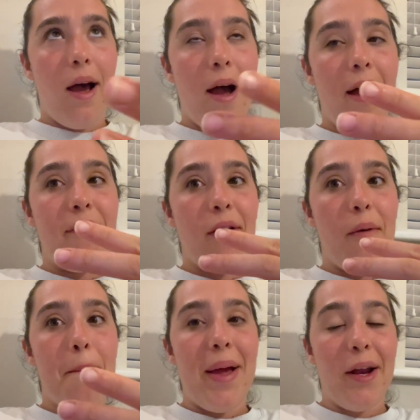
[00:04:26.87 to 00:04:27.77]
I've
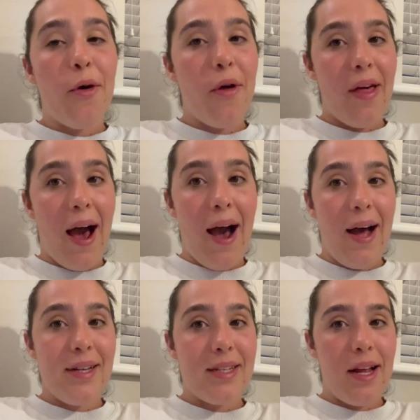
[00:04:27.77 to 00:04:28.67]
made her the
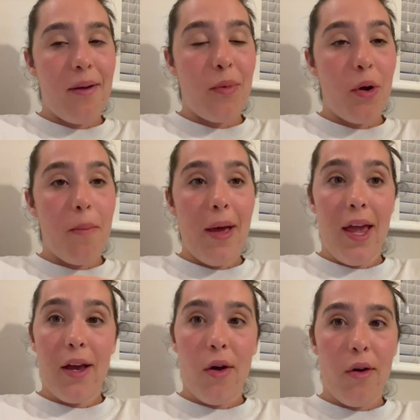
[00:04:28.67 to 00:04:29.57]
hat, and I'm going to
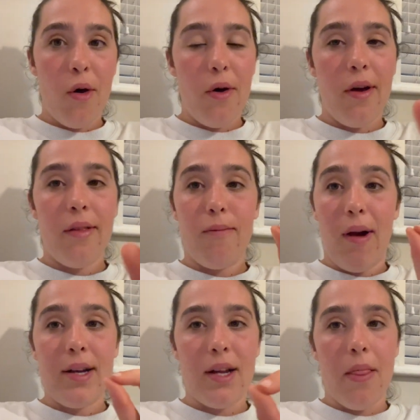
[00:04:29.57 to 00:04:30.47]
make her
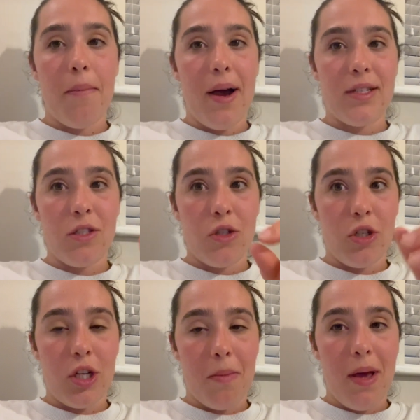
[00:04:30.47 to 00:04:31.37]
write down the pattern so
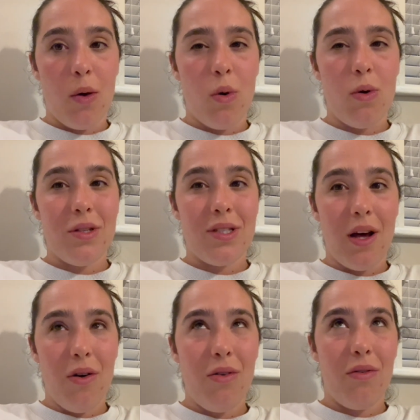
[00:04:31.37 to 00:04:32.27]
she can make one
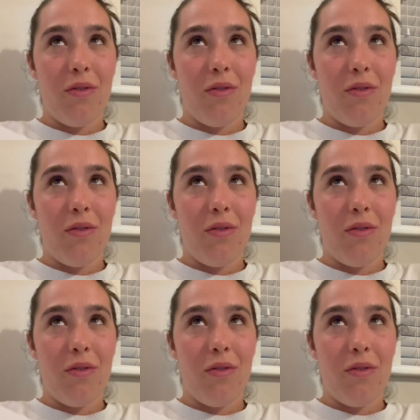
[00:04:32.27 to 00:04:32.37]
herself.